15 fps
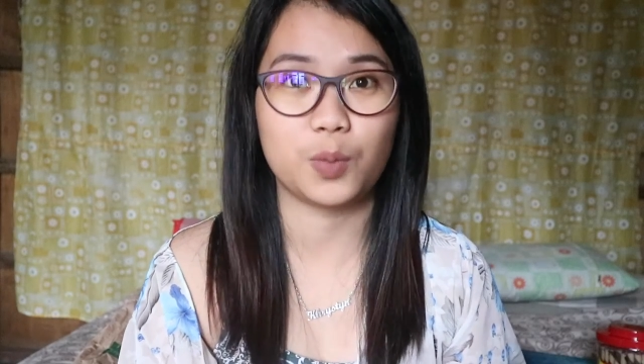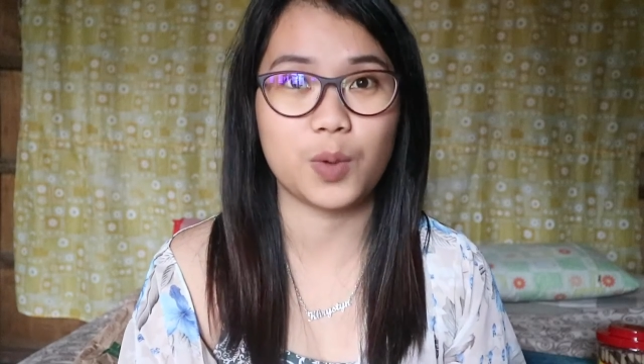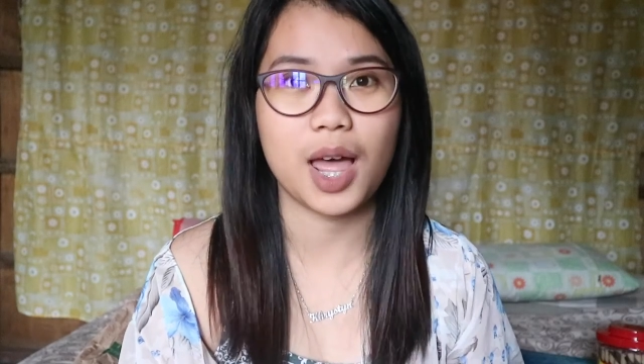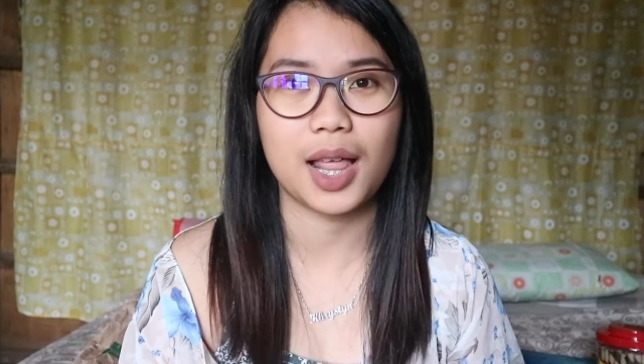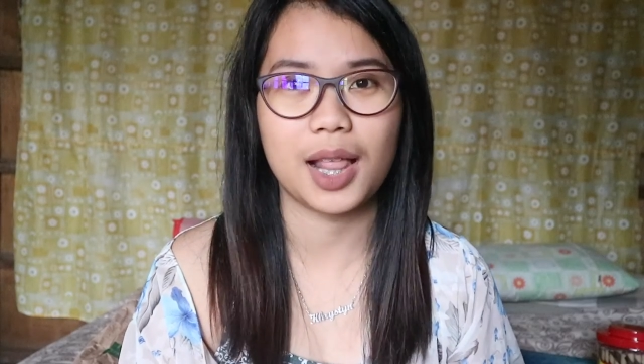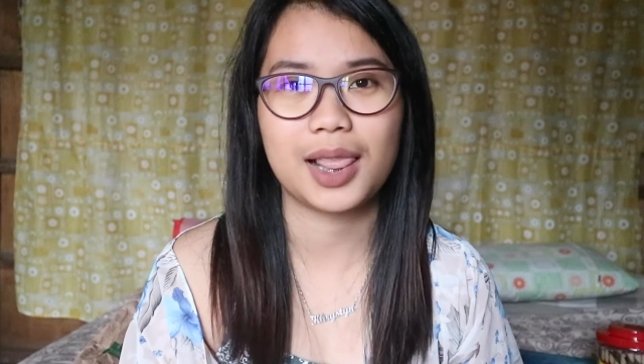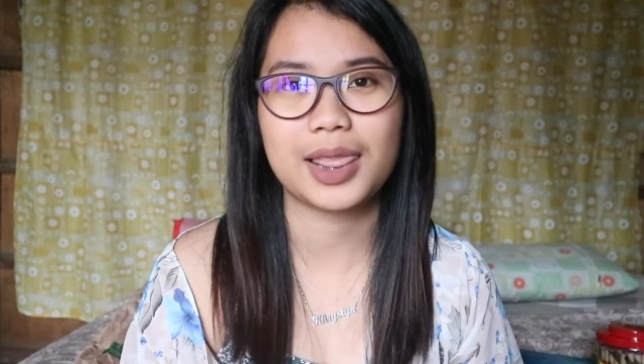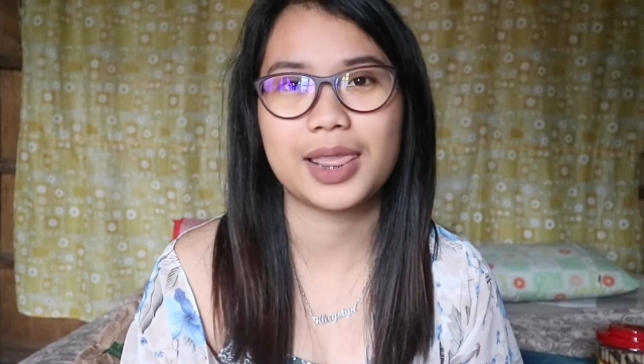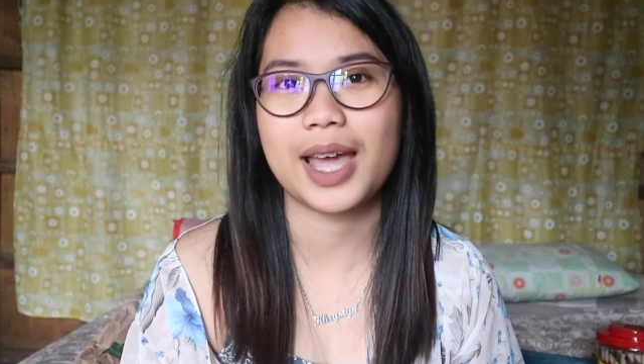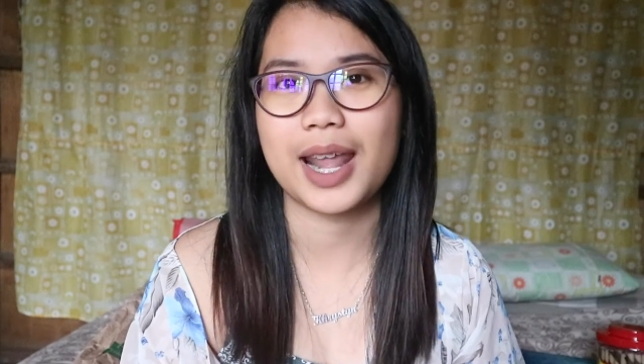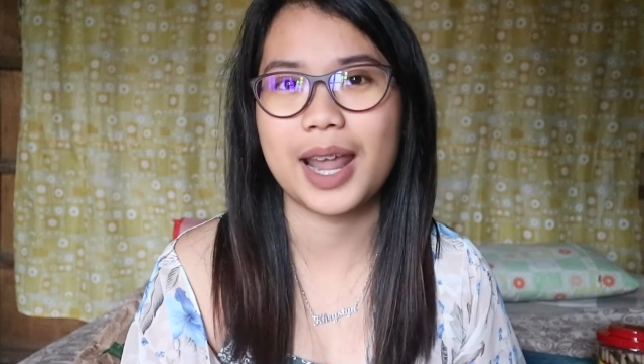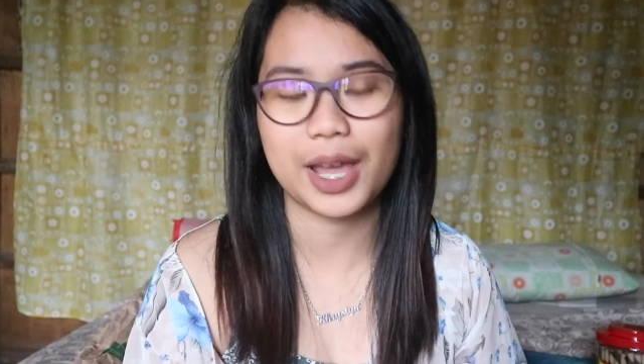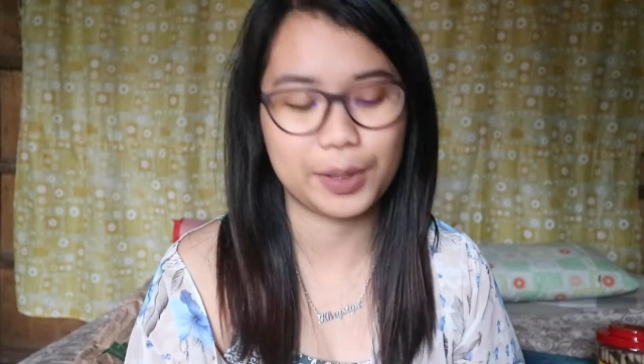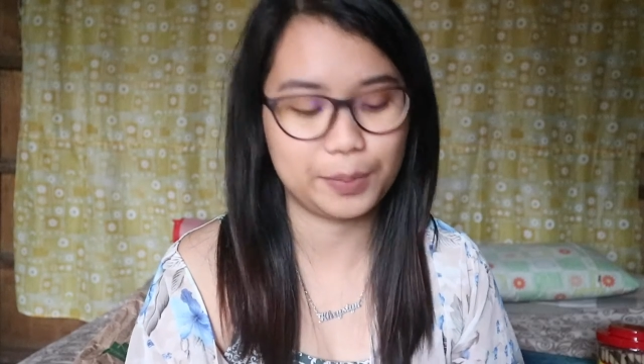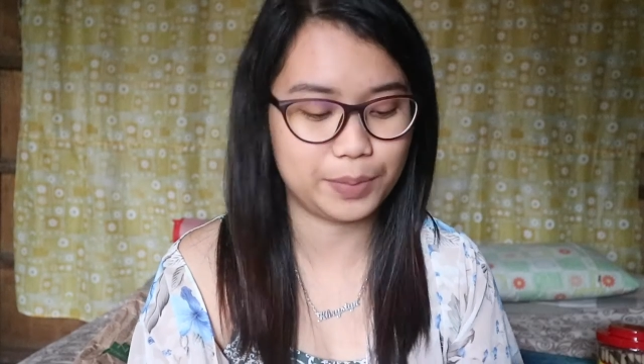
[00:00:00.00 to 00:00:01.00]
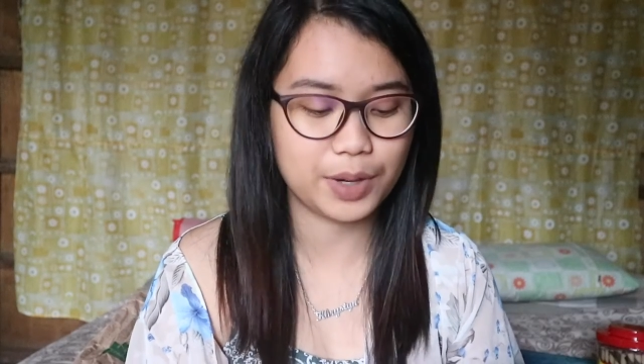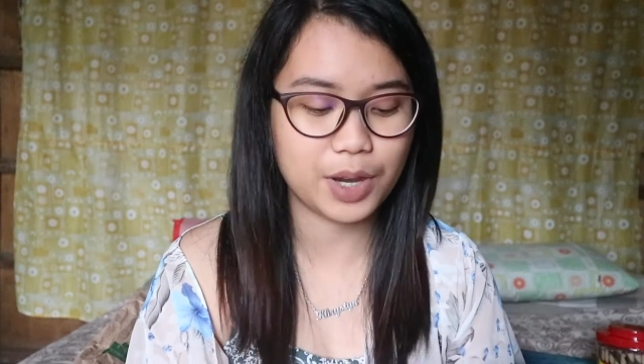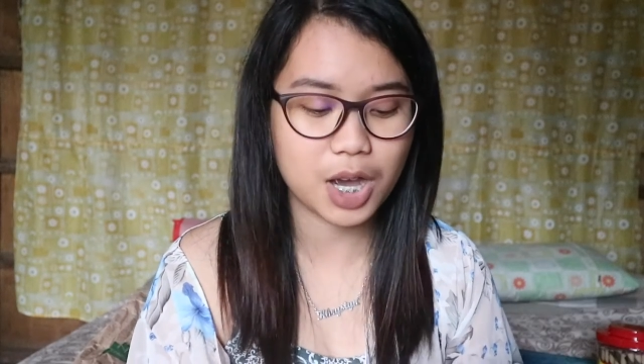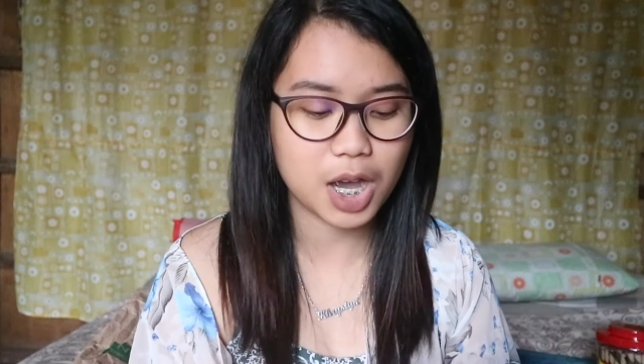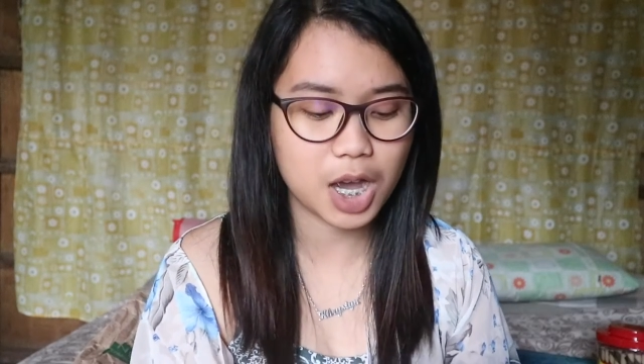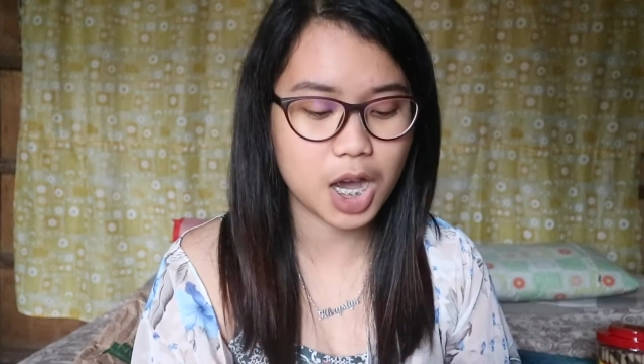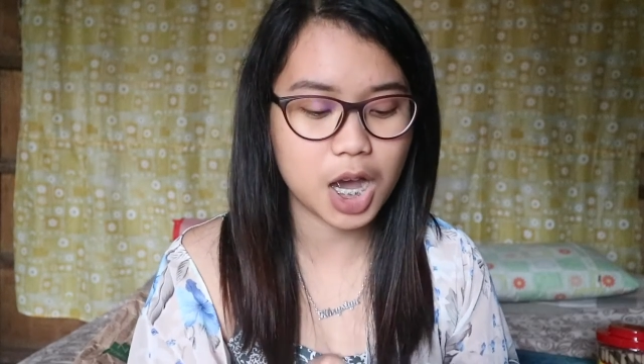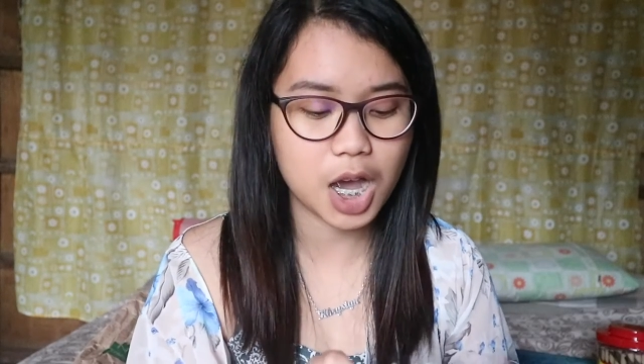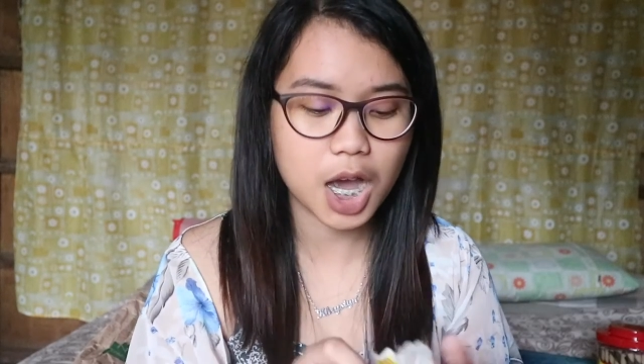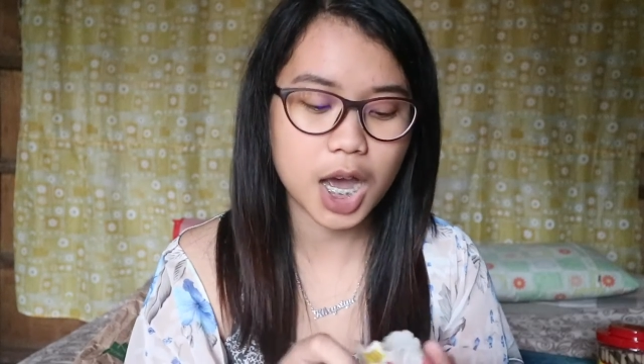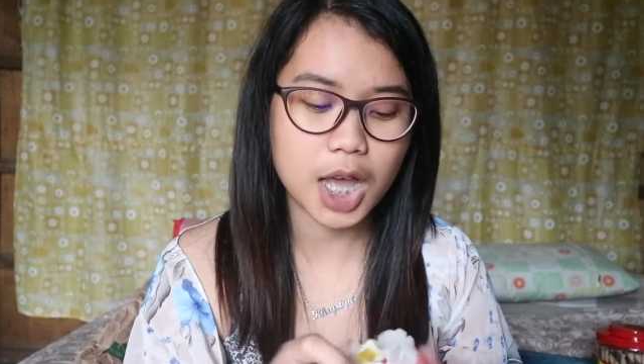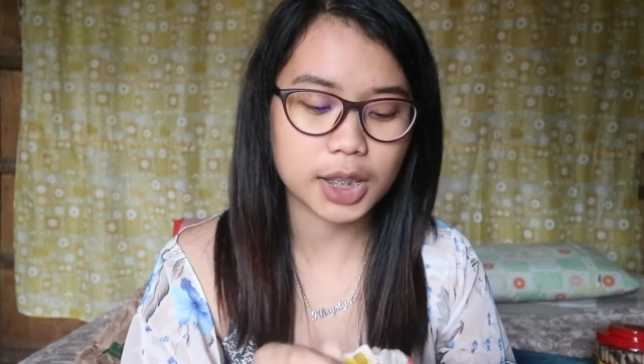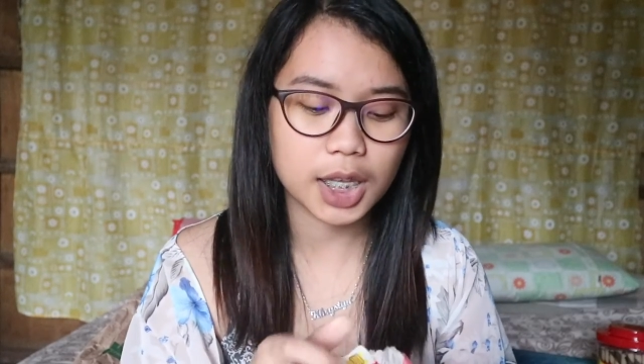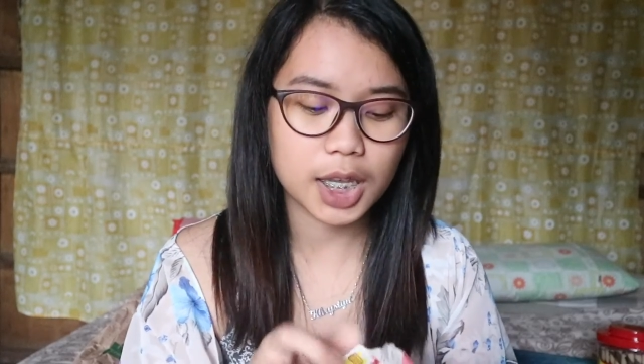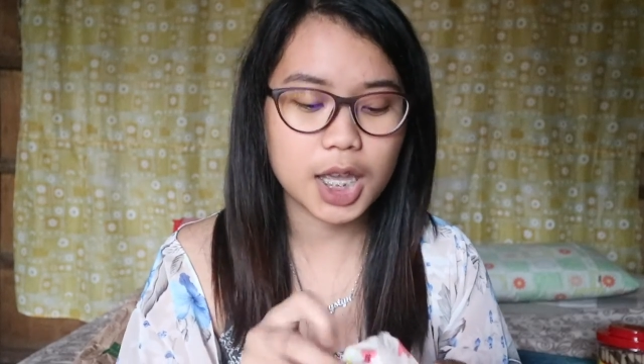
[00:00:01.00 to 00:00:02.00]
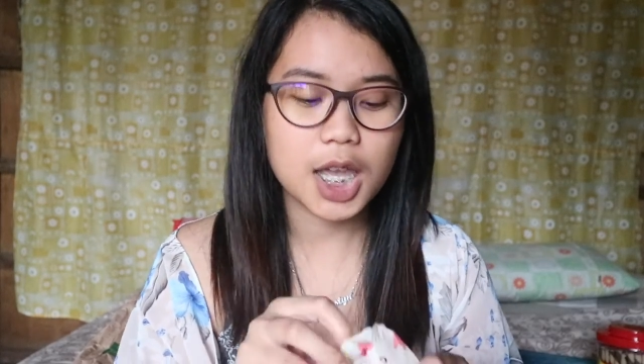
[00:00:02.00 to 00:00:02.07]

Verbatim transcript: well that I bought